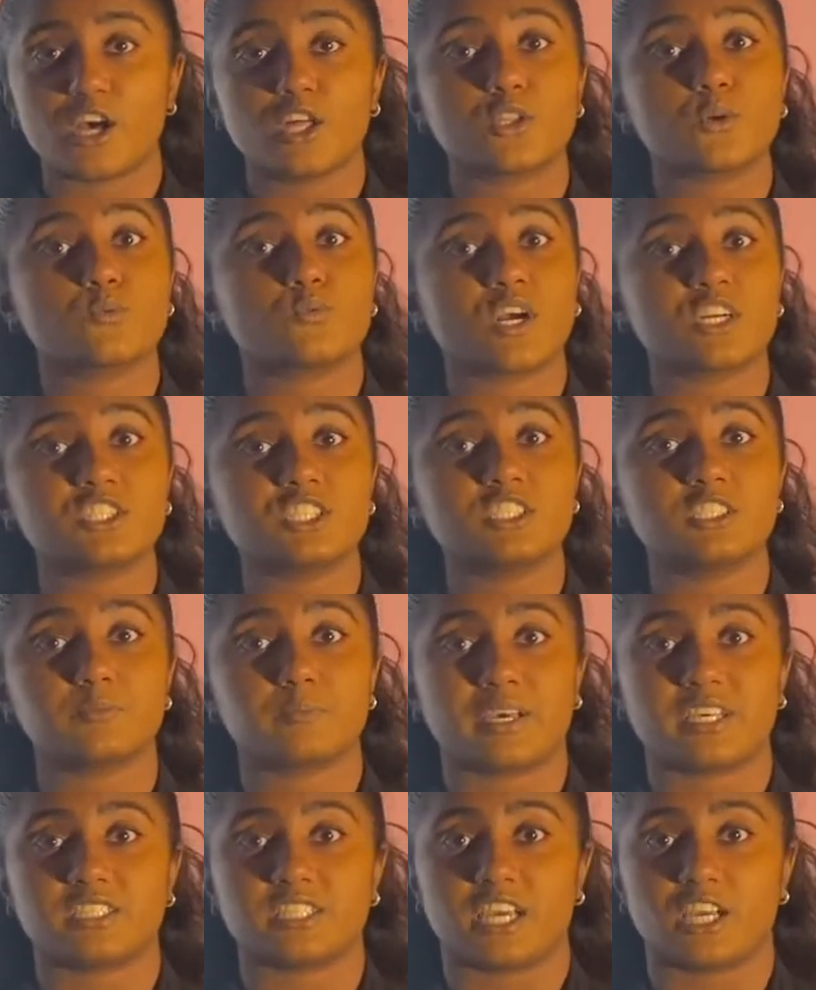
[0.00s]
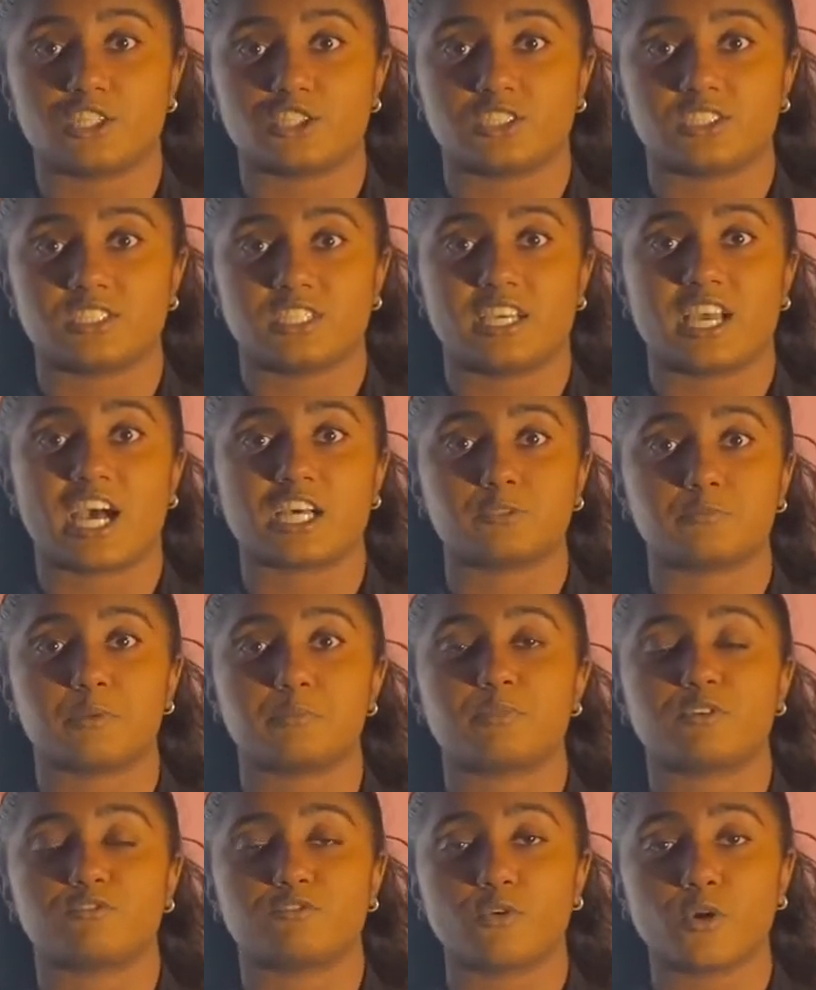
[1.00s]
The Russian Space Agency has
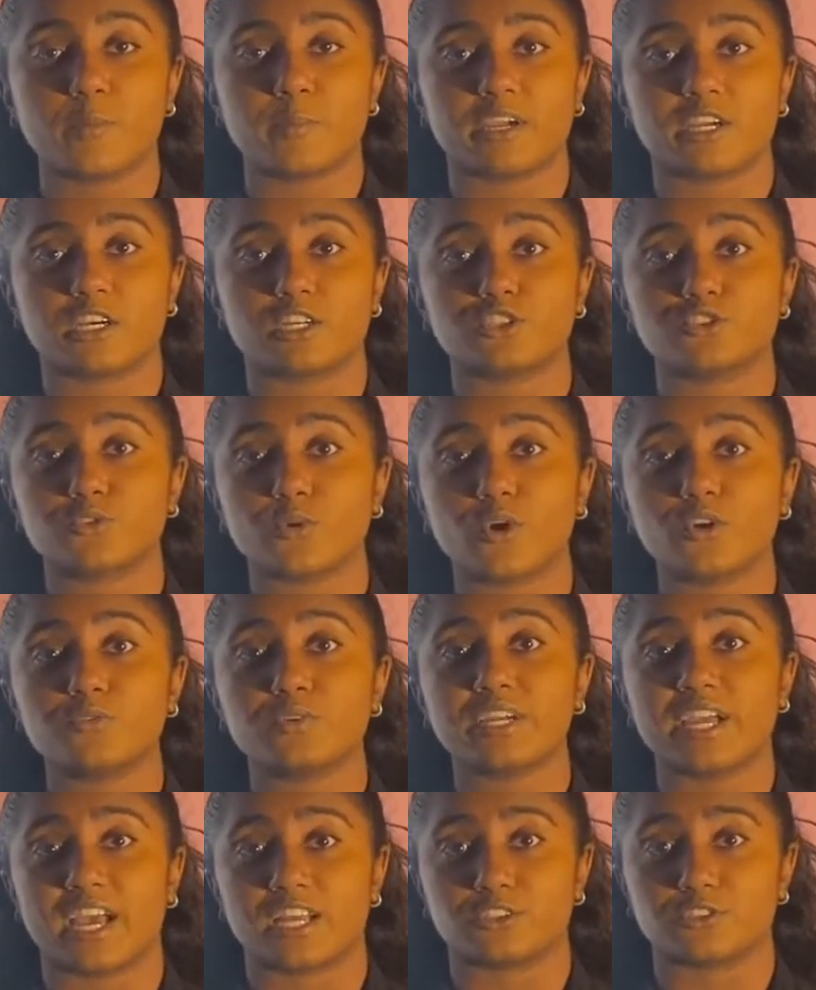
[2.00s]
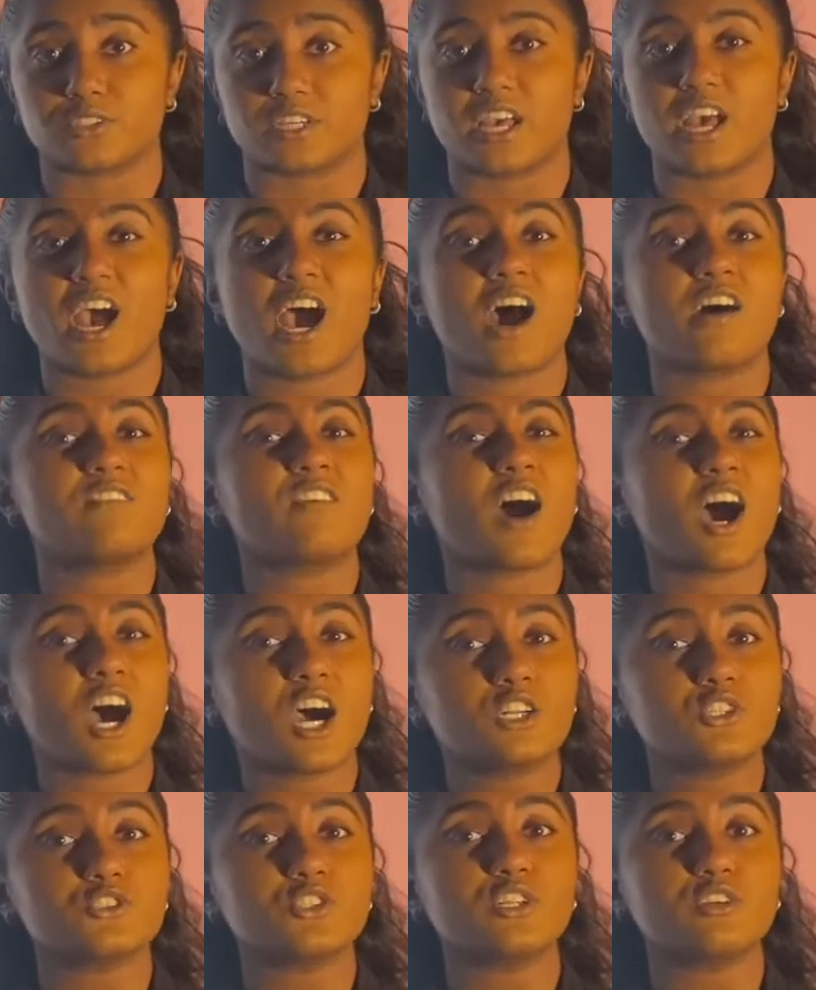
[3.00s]
been performing controlled reentry of
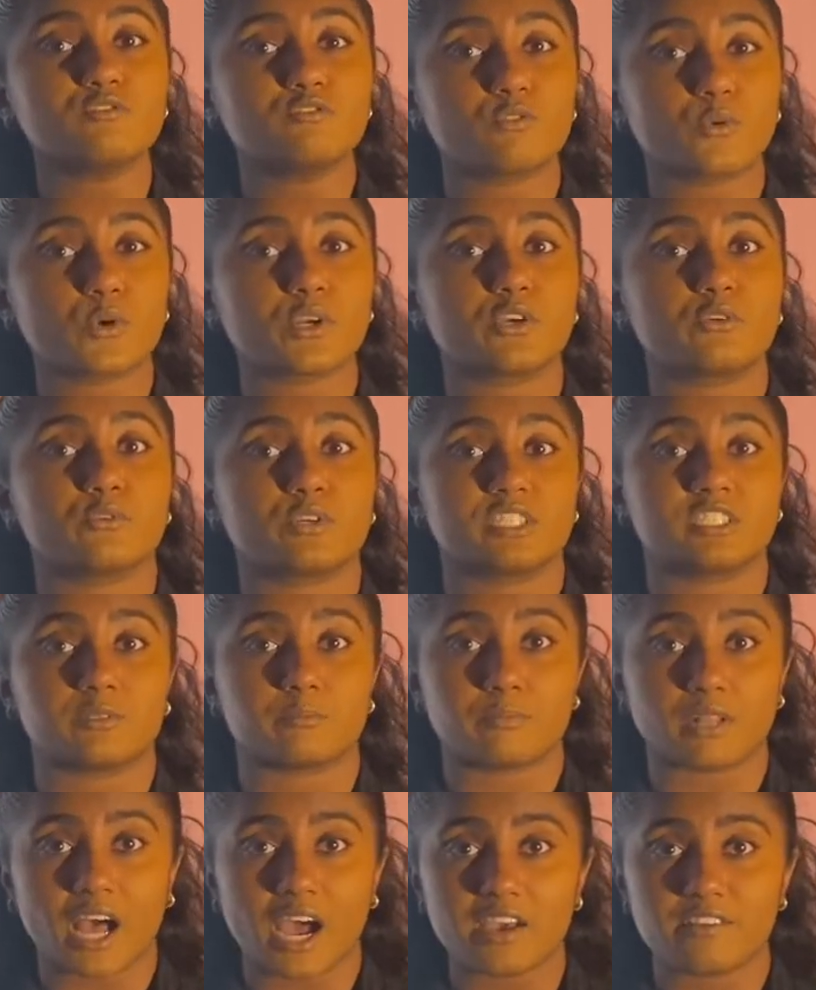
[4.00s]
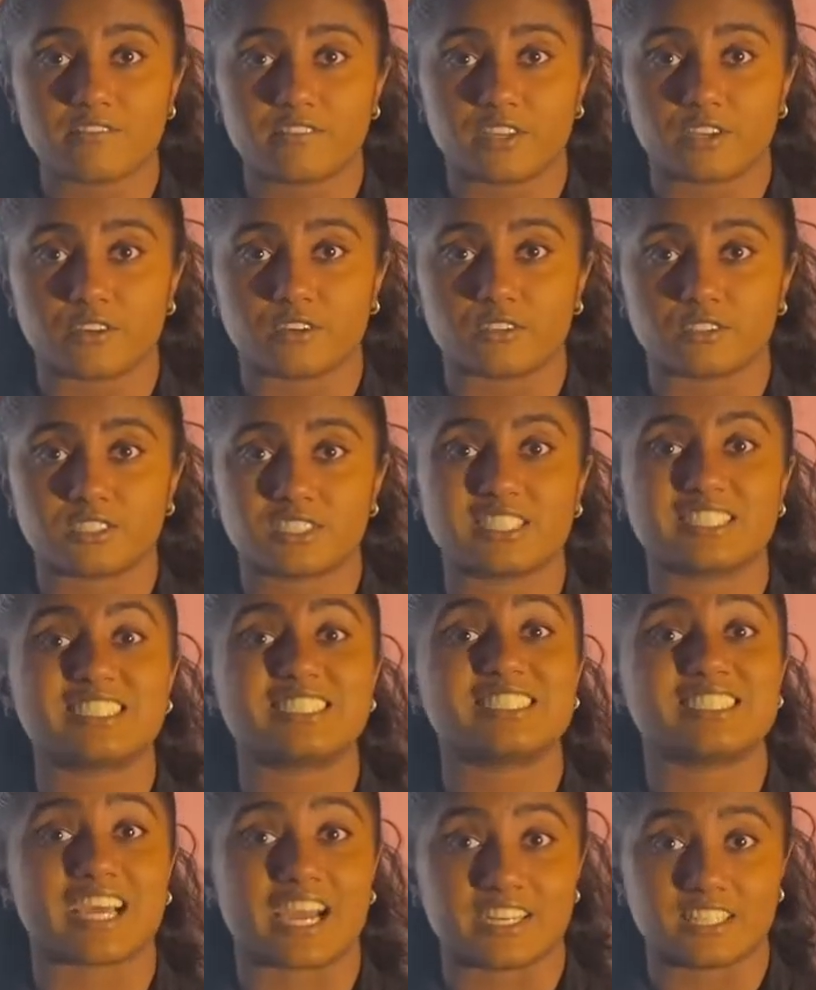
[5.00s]
140 resupply vehicles since
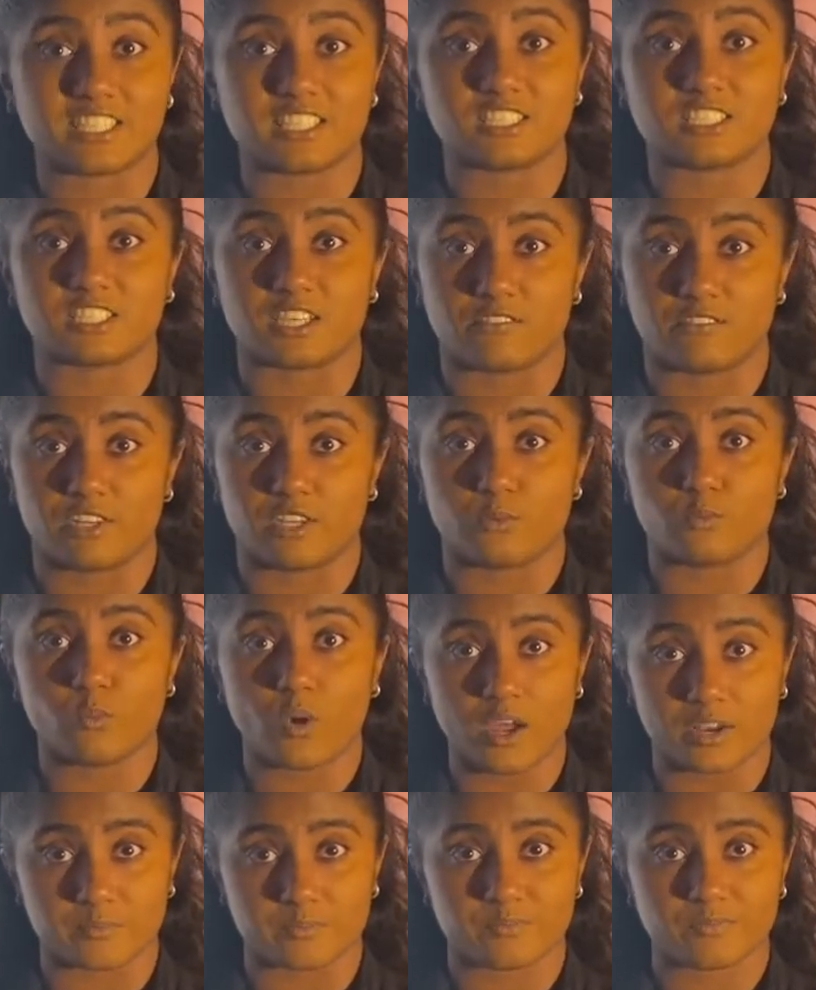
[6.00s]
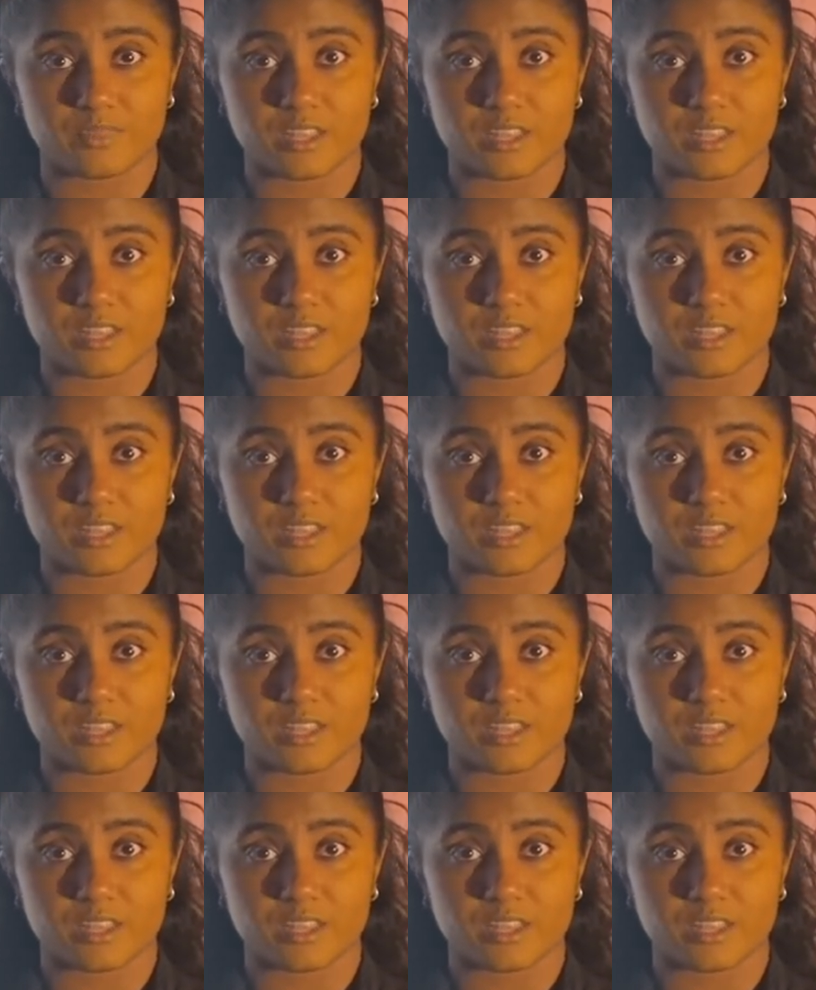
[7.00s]
1971,